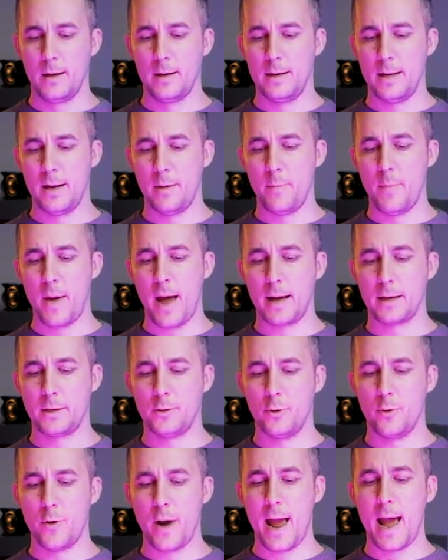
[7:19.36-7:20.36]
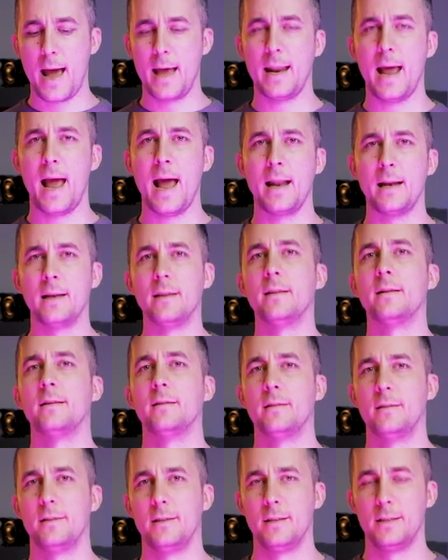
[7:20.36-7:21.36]
then back to red, and
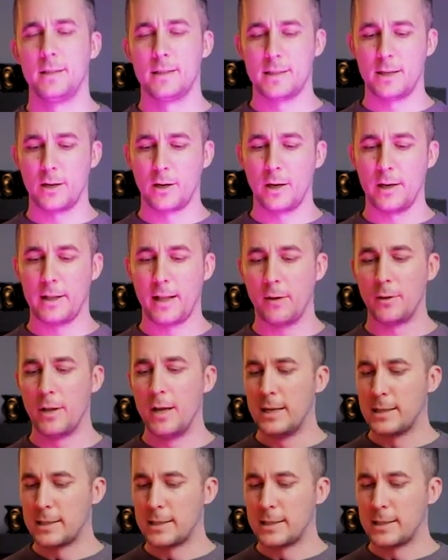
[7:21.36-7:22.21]
circle it out.